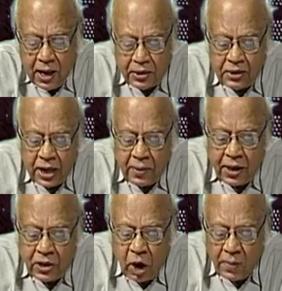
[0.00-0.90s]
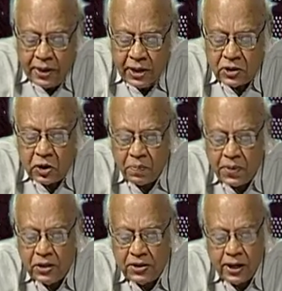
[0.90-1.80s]
German dominance of
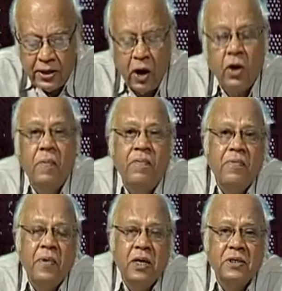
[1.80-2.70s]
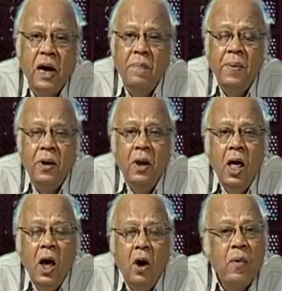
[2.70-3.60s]
Eastern Europe, for example,
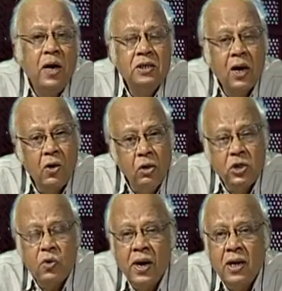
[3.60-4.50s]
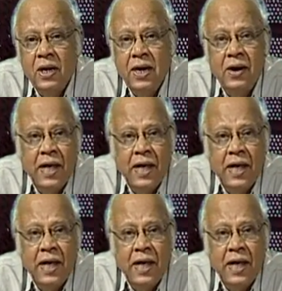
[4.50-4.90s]
was also a clear